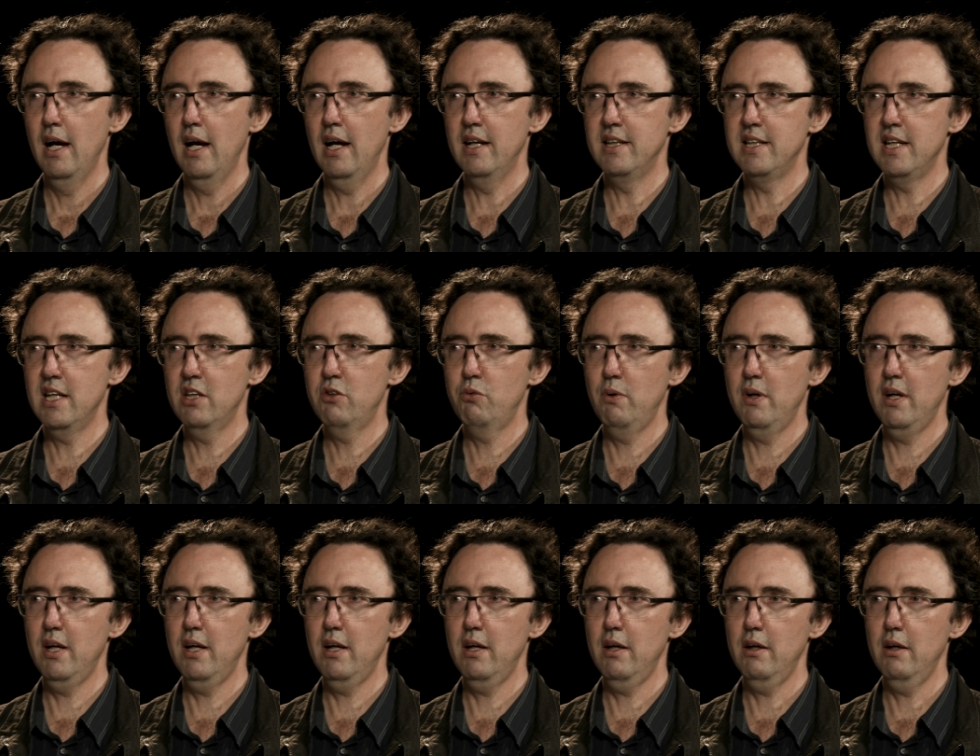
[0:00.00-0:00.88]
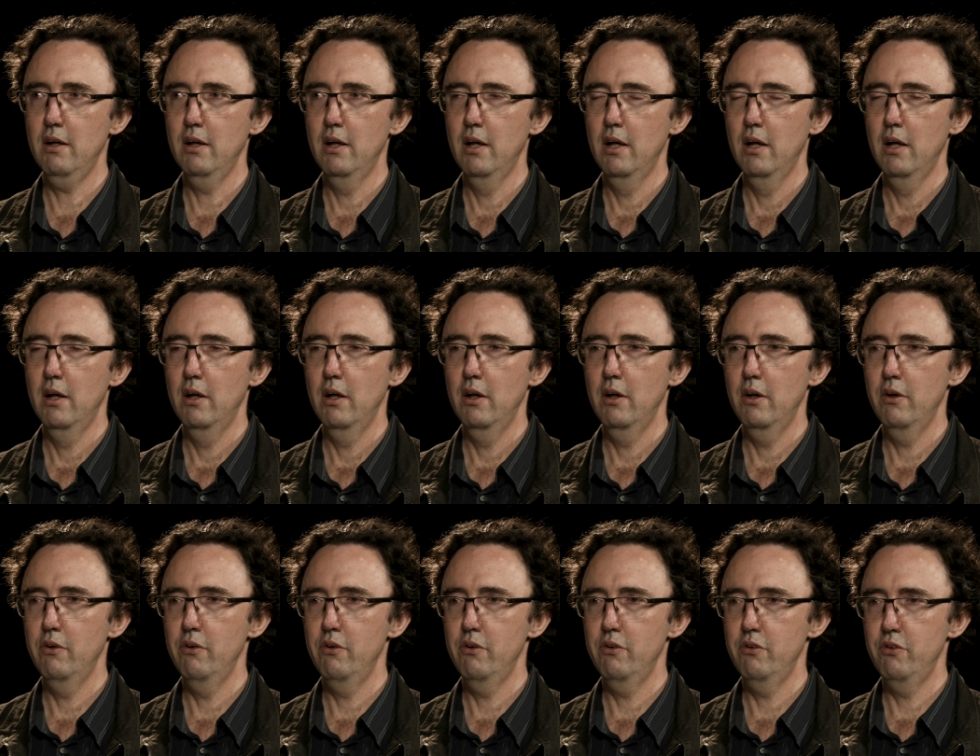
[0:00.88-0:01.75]
And that's where
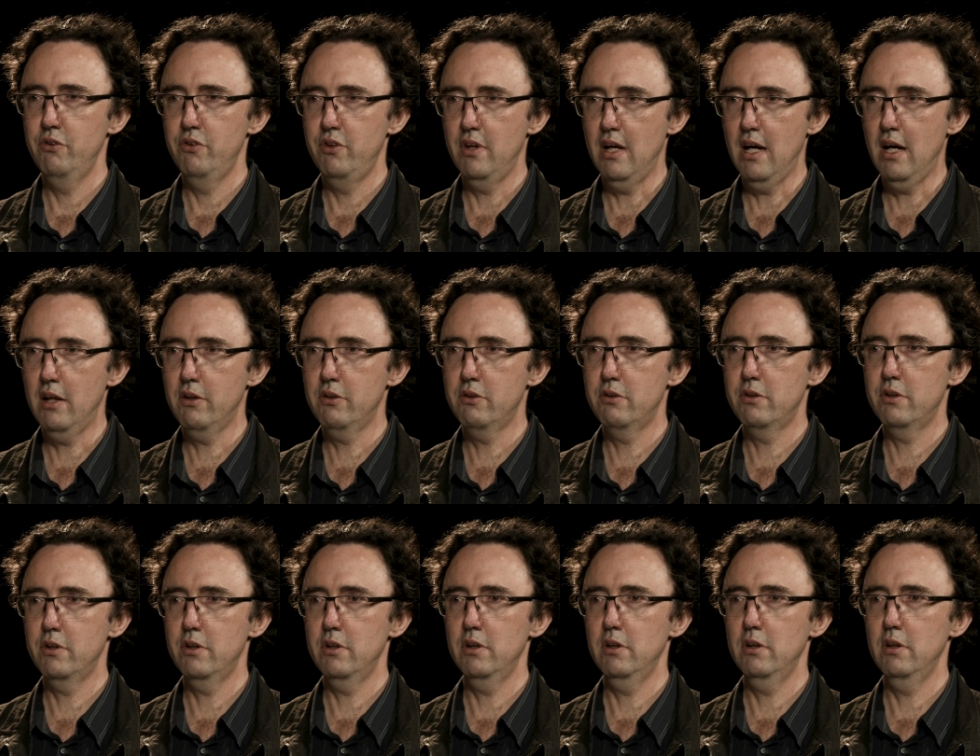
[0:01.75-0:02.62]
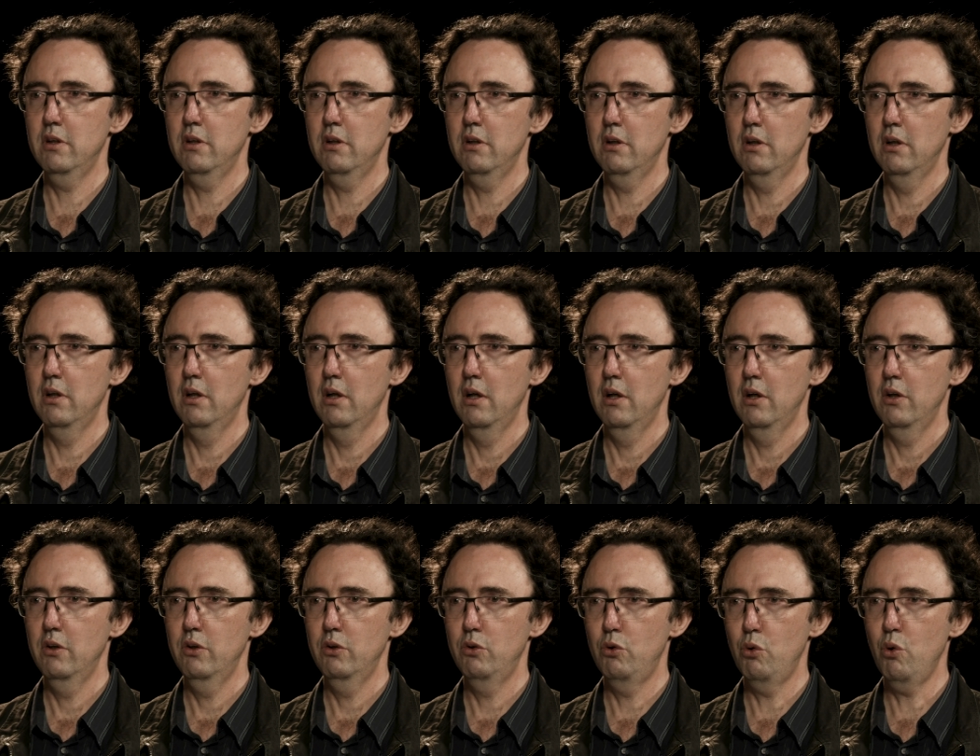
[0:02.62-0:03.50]
Sartre,
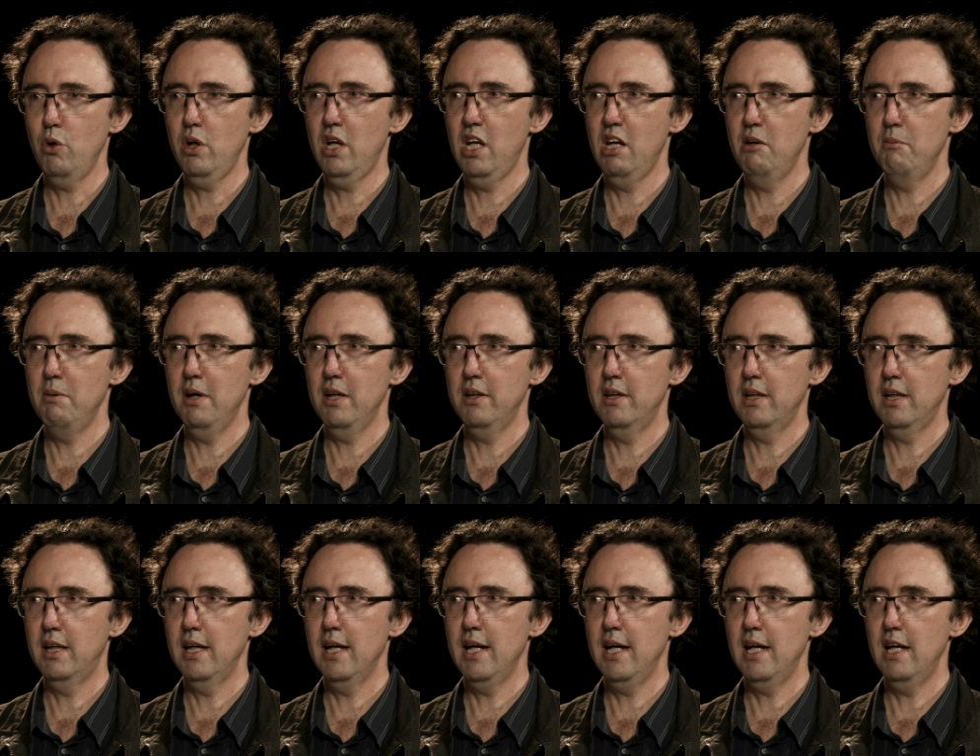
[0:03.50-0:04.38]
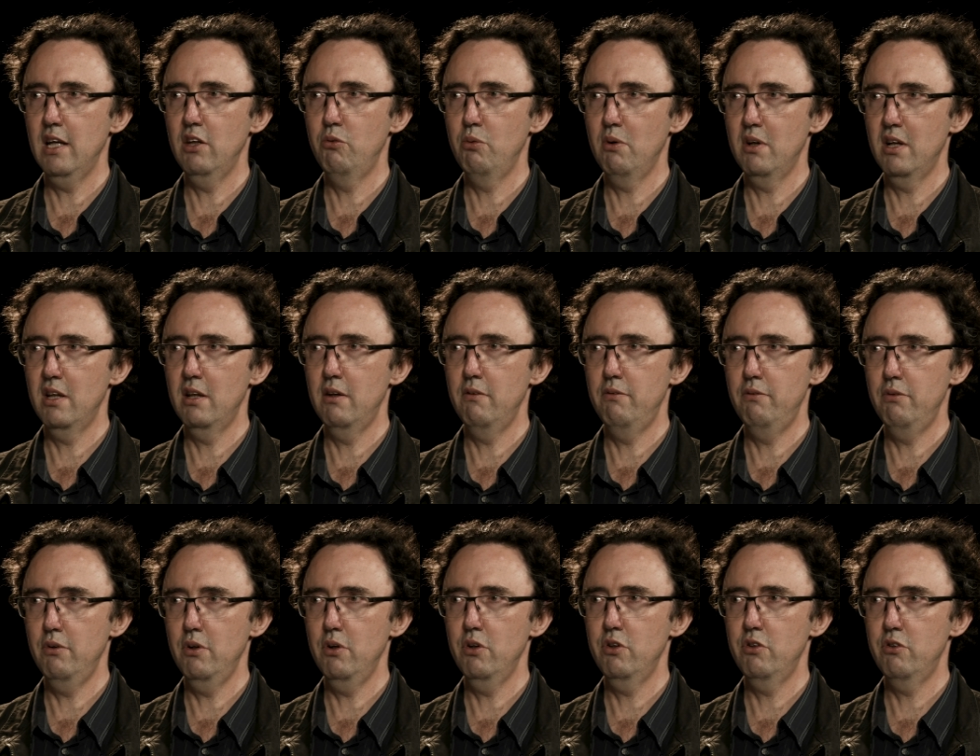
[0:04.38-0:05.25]
talking about the gaze, one of the
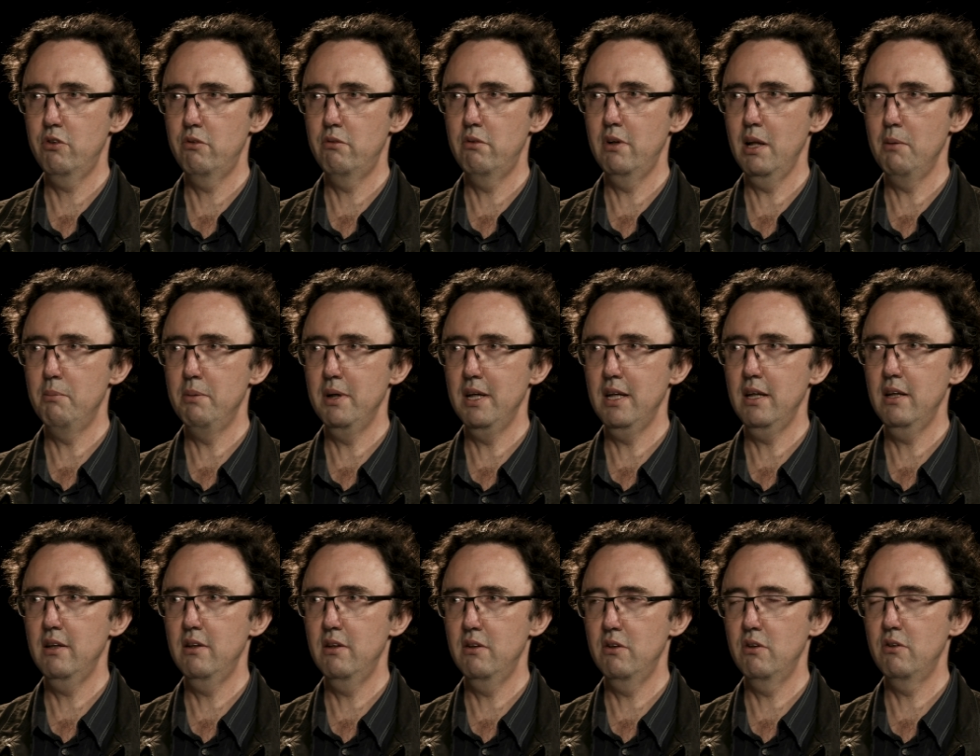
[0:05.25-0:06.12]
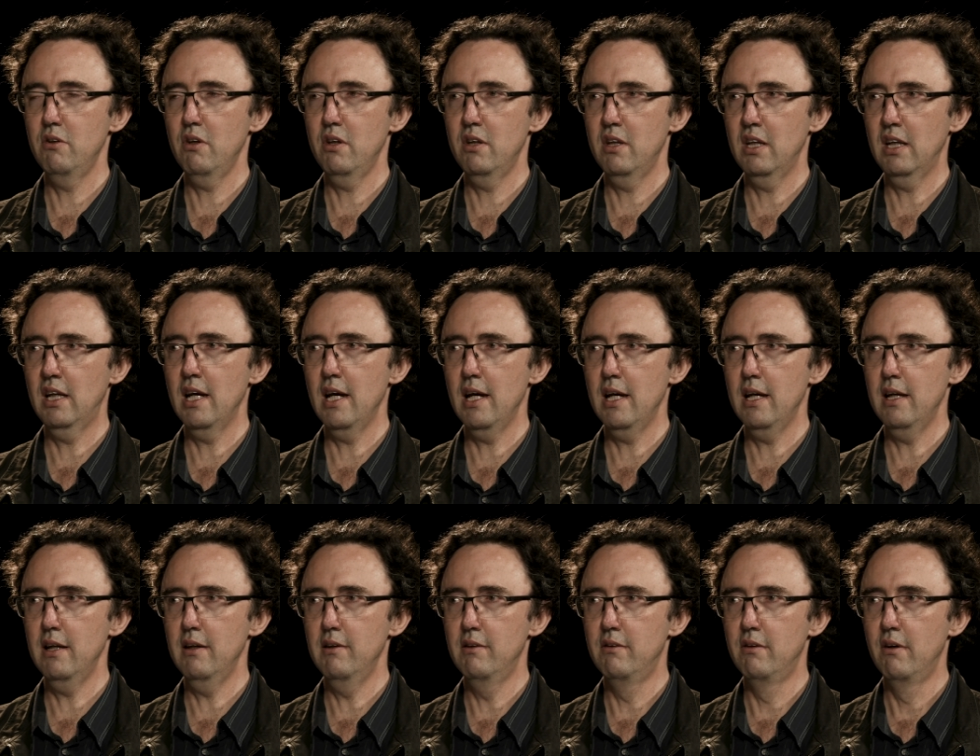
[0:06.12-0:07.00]
first really pieces on the
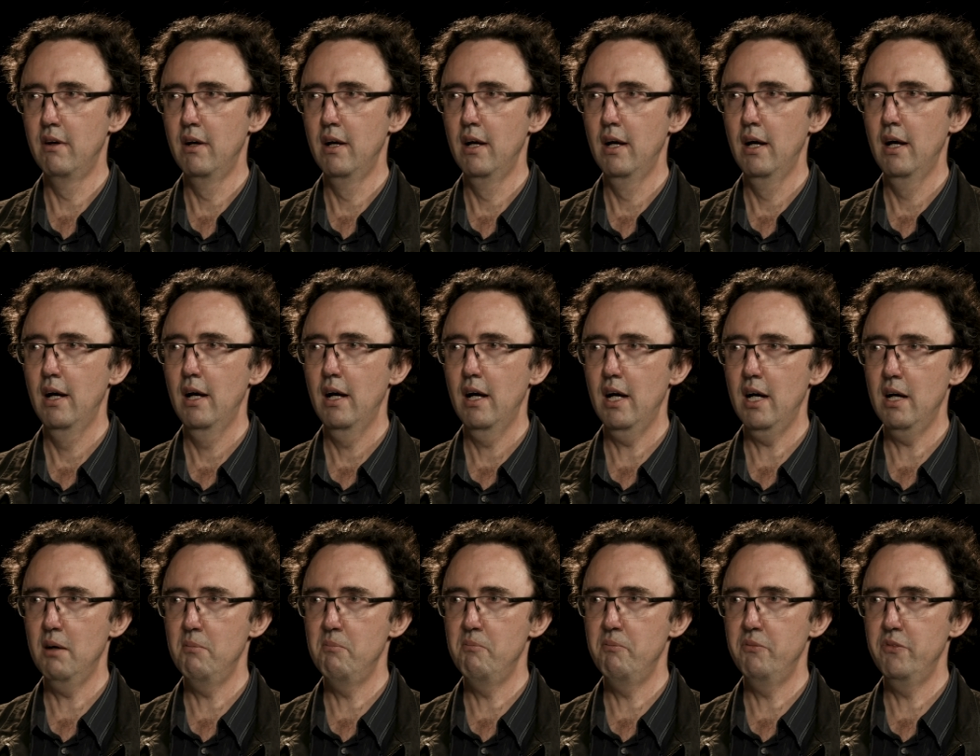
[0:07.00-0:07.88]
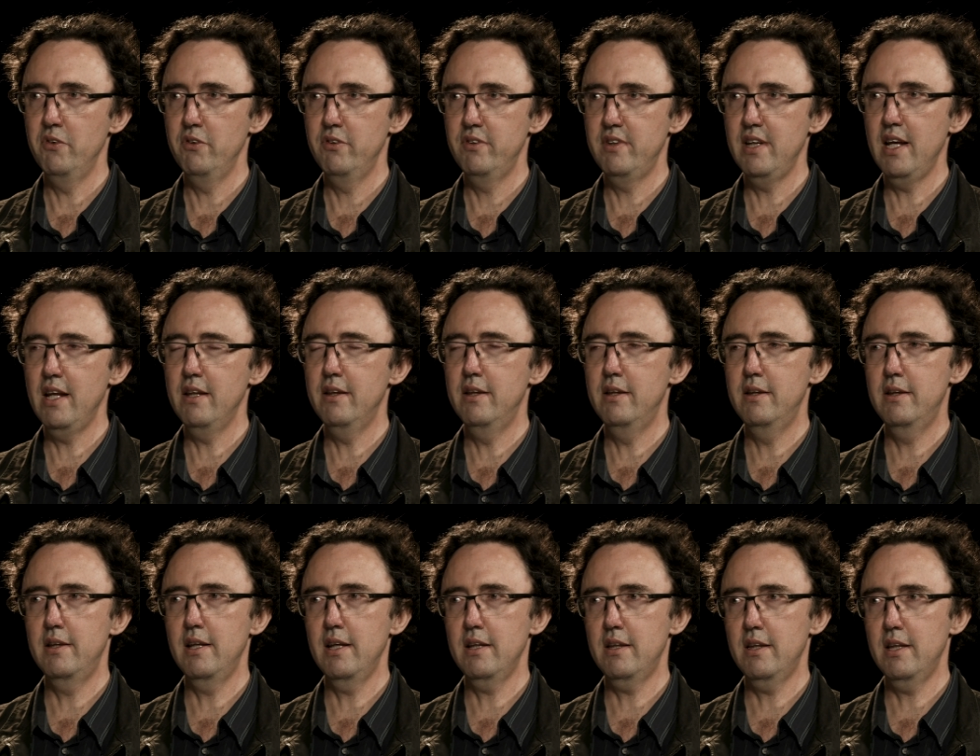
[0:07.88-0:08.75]
gaze, um, said
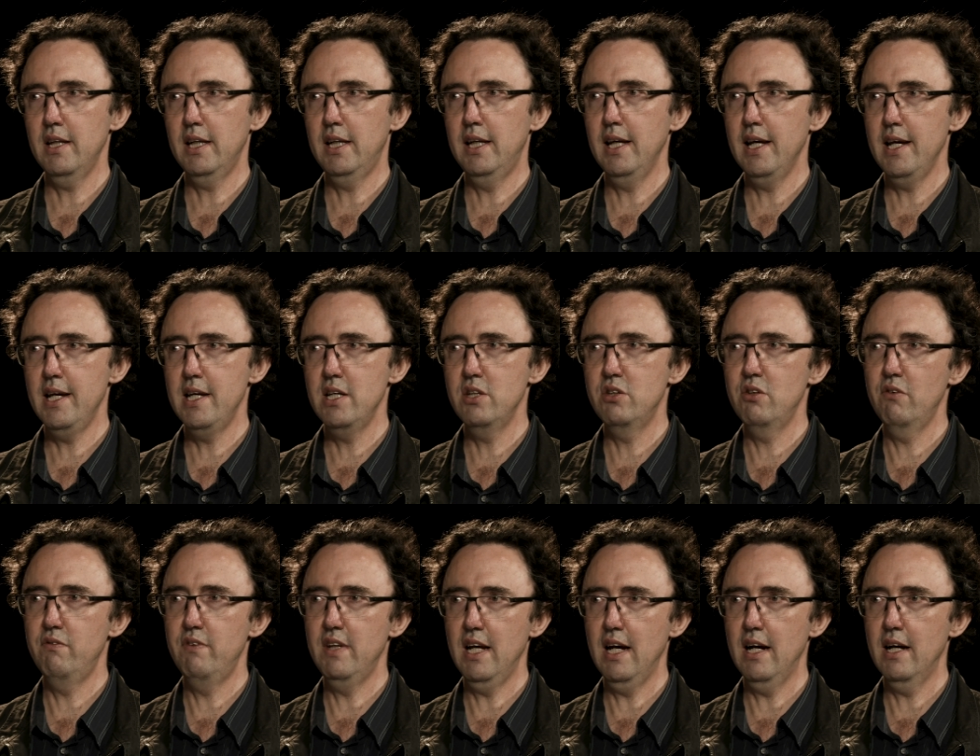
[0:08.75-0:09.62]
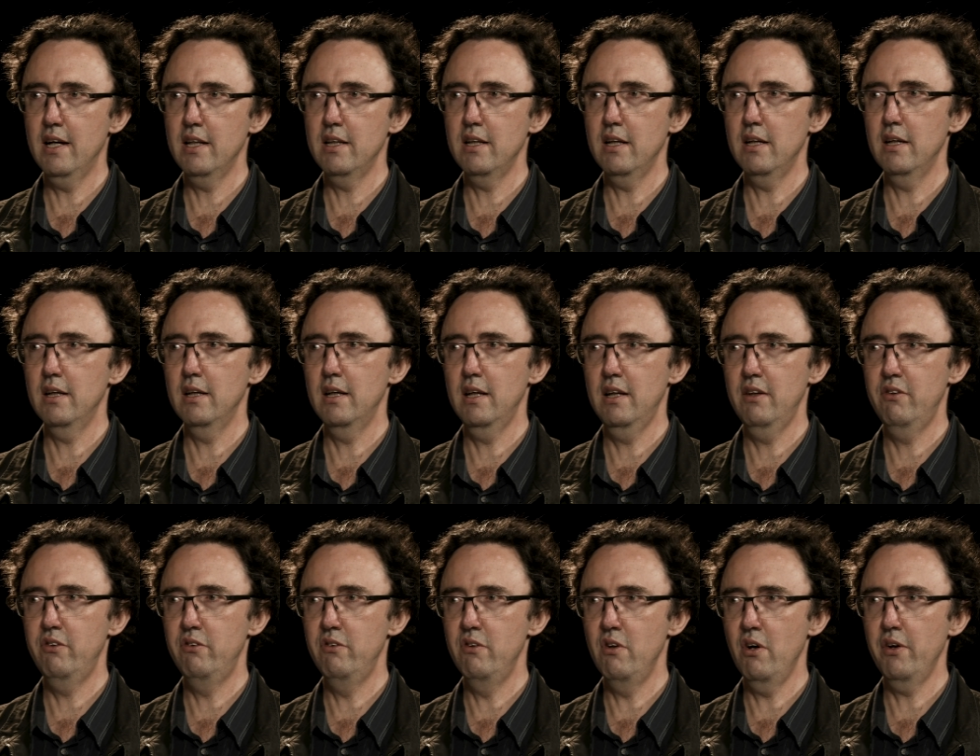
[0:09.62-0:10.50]
that the gaze of the other
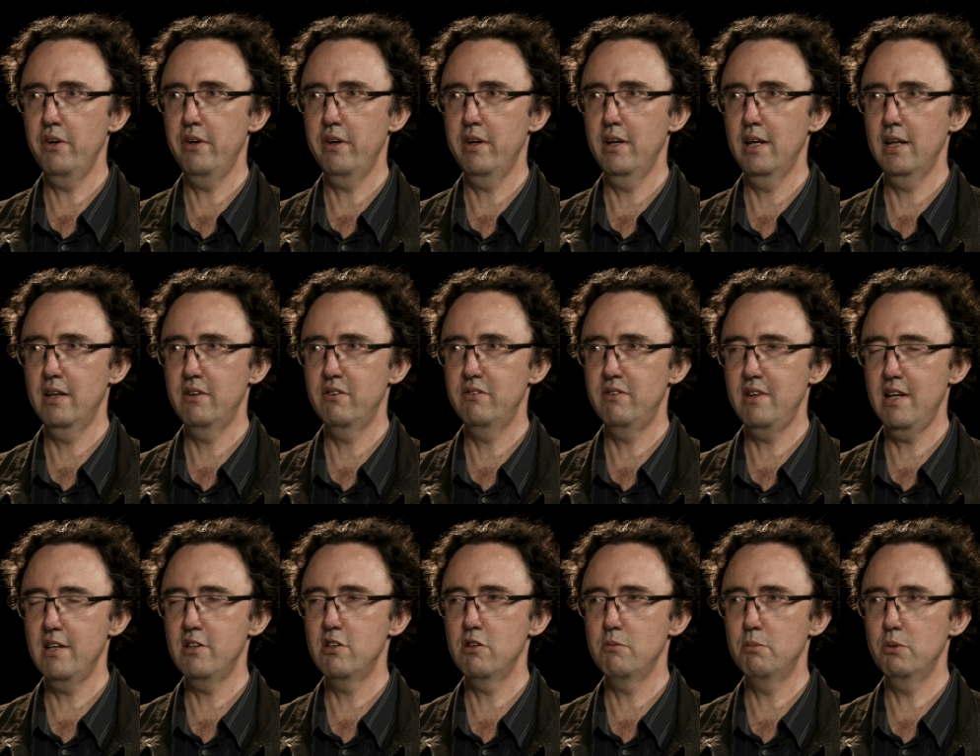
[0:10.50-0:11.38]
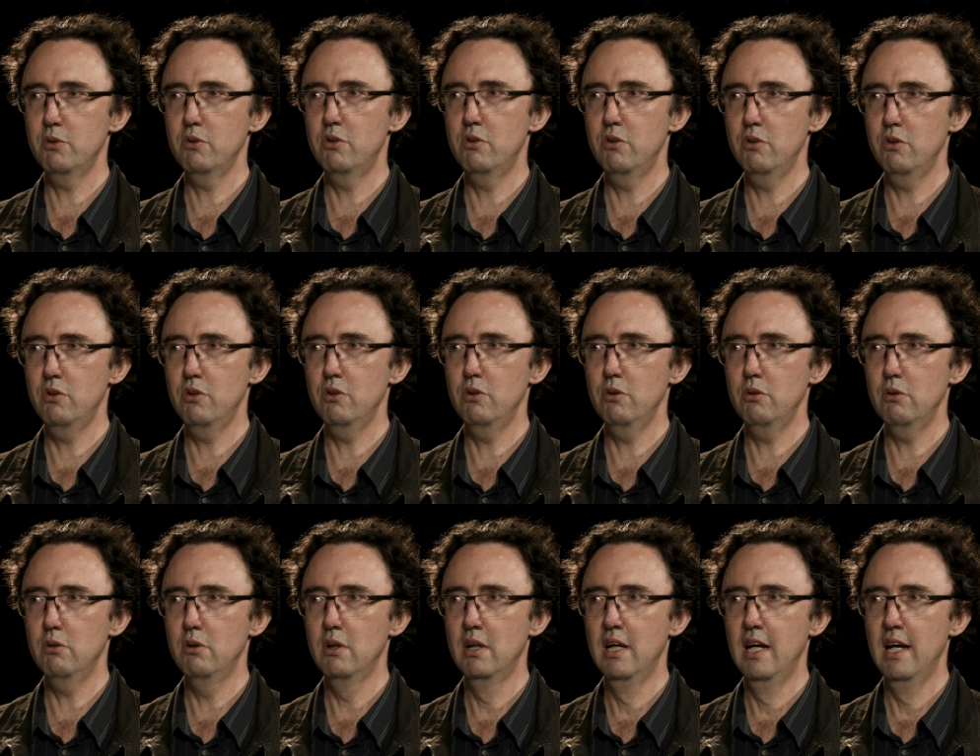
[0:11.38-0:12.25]
is not accessible to you